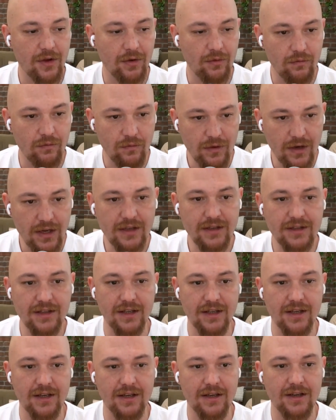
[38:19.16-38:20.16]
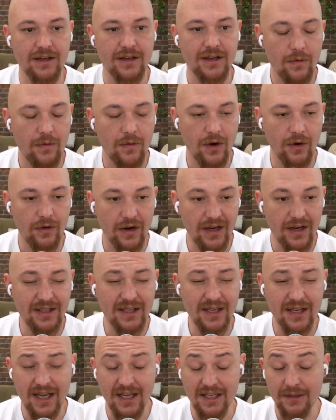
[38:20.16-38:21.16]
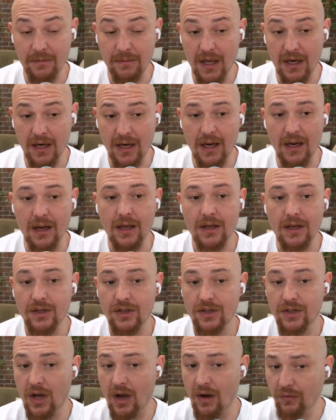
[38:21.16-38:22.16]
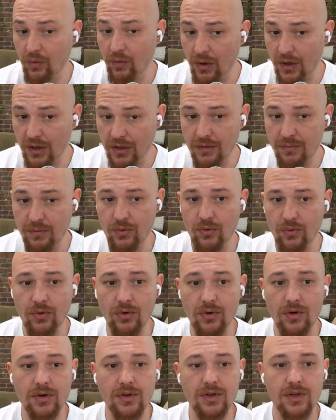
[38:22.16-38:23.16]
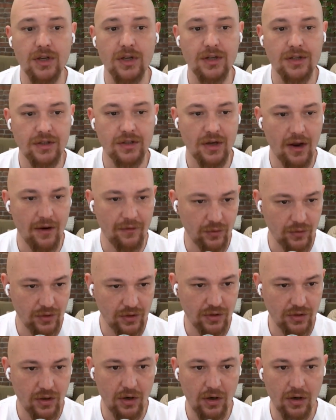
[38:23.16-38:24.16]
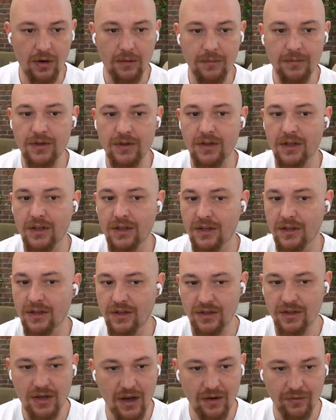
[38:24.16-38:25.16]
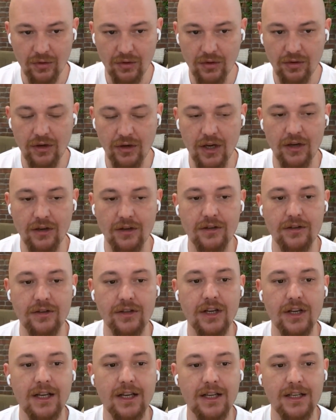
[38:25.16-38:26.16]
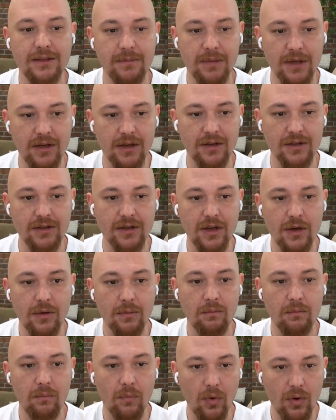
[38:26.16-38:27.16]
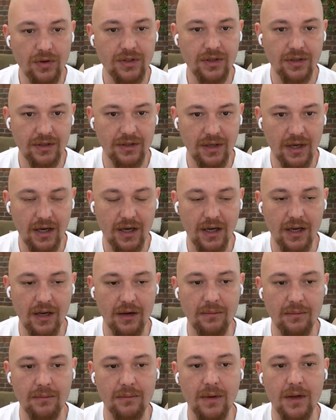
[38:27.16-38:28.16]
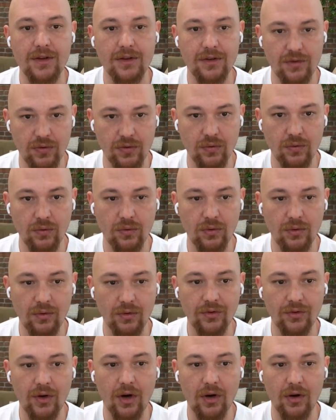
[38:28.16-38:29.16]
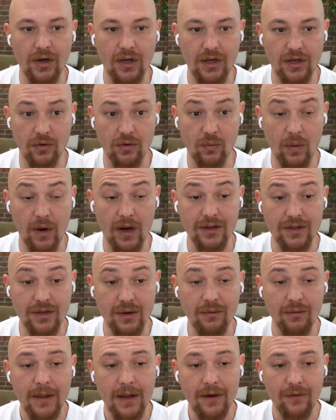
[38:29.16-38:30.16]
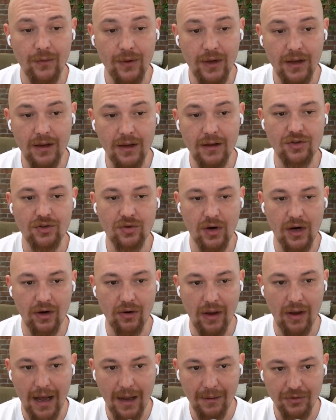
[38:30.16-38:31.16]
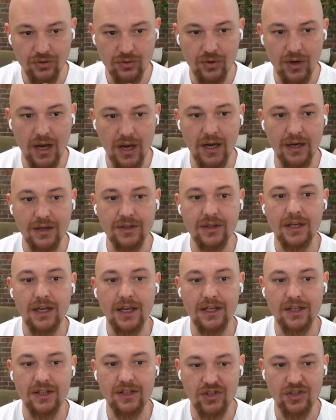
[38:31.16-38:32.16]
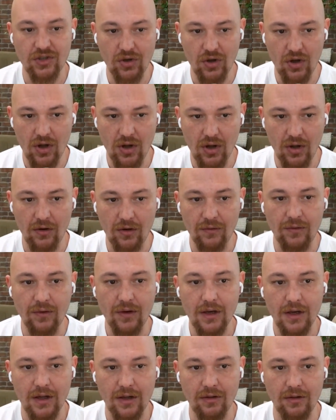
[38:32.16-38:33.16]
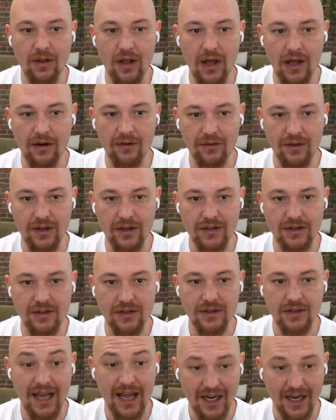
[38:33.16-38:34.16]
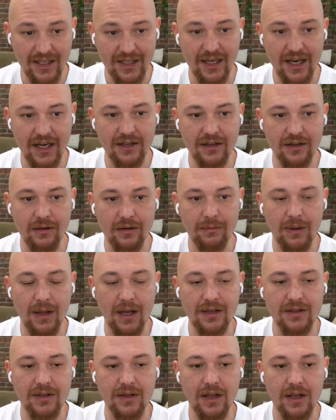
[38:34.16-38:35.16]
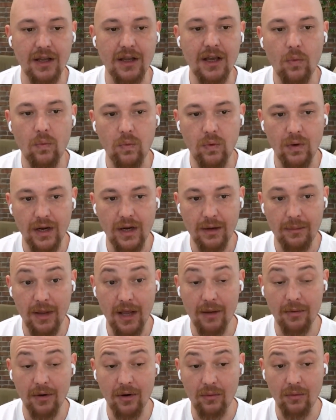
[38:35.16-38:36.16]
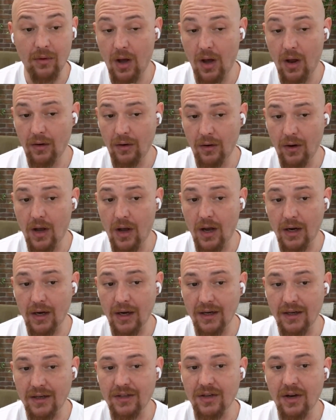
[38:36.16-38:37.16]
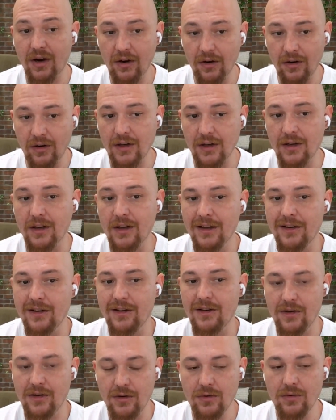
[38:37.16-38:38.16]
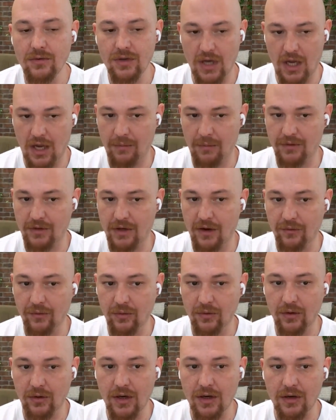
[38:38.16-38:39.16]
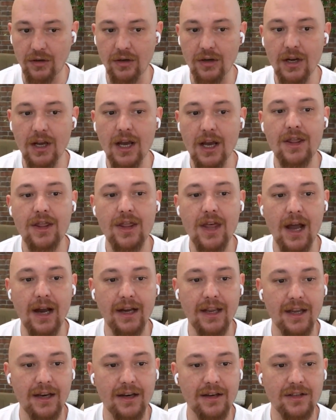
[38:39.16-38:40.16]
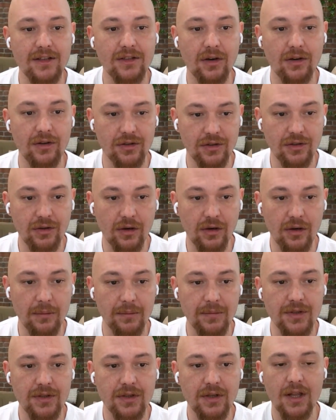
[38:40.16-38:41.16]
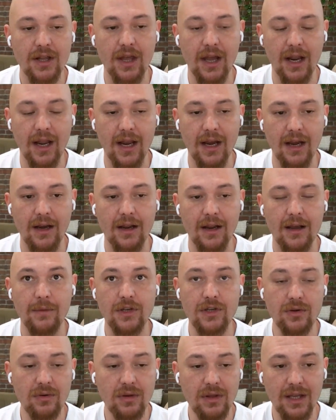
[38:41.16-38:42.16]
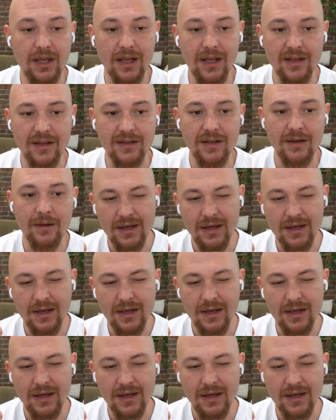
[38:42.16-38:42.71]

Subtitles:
the reason there isn't as many software entrepreneurs, software startups, software creators is because most of the time the tools are in your way. So if we try to abstract and solve a lot of this accidental complexity, we're going to be able to unlock an entirely new type of software creator that can start startups, that can do things,